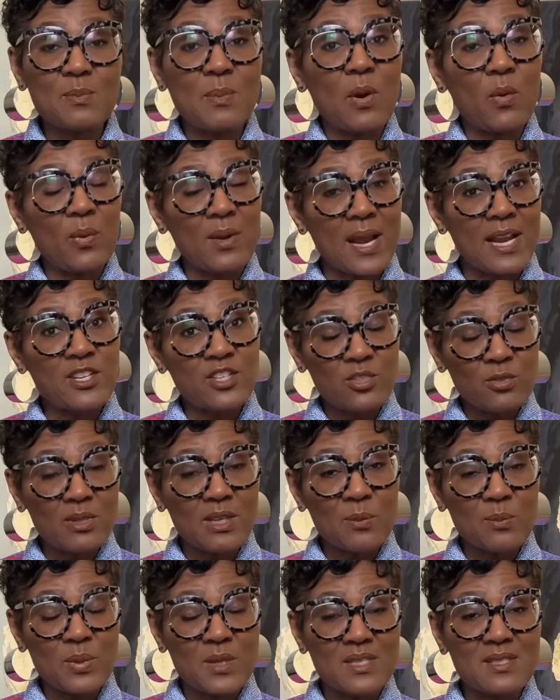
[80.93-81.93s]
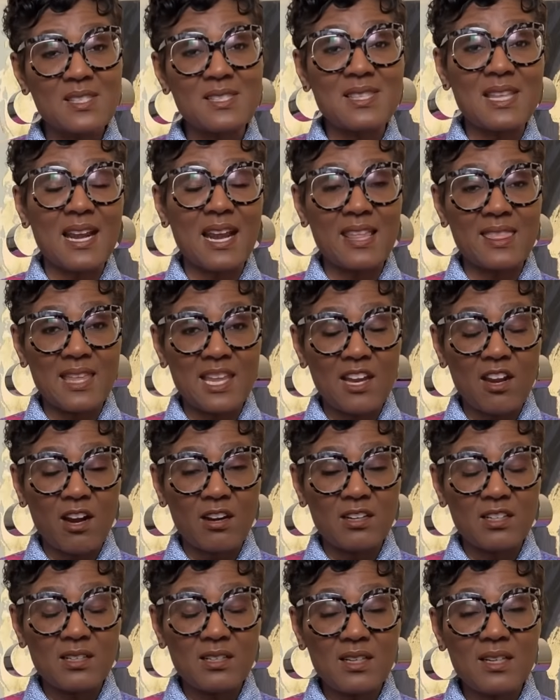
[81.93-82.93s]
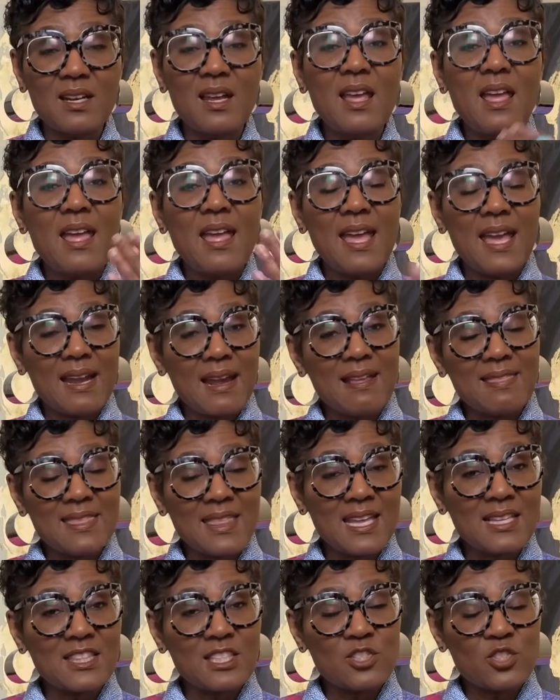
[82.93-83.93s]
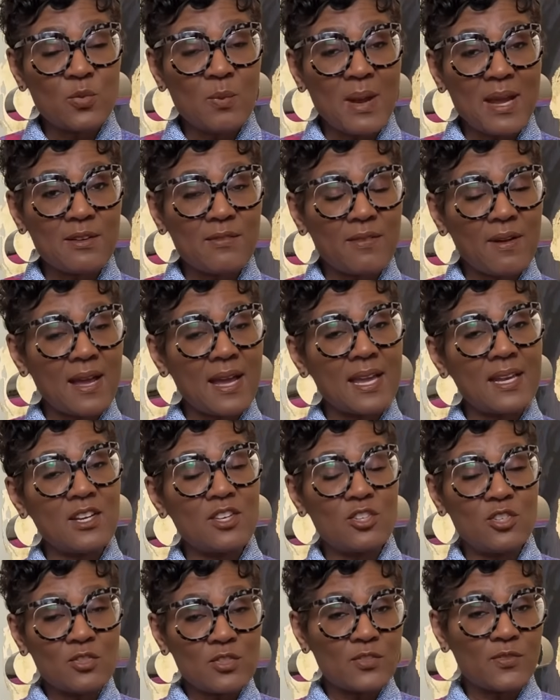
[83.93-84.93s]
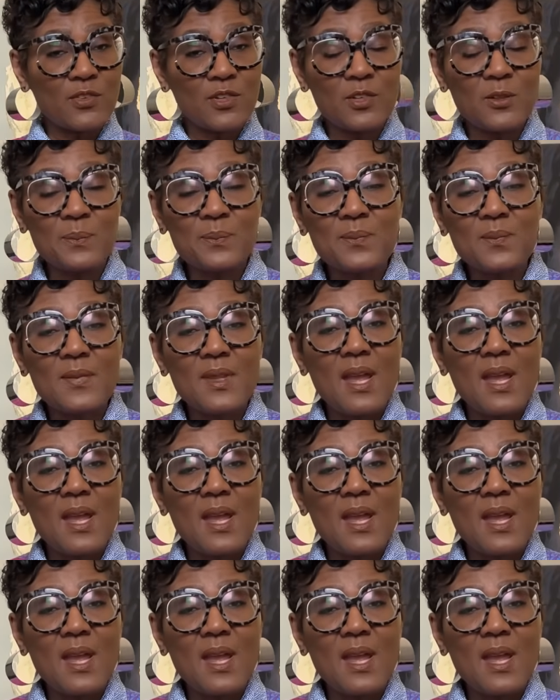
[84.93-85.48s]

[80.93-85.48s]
But when I do get pieces that I think are good and I think that you might find useful,